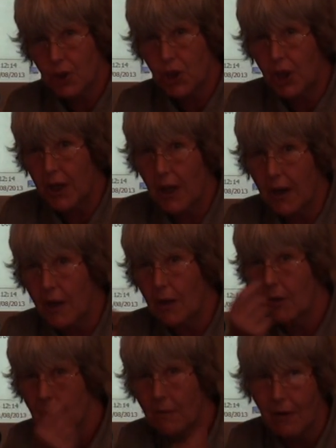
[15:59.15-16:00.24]
checking
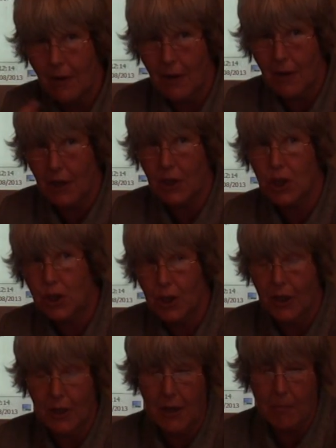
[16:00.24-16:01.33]
it
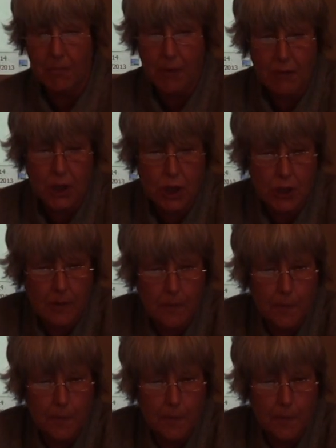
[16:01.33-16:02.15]
in comparison.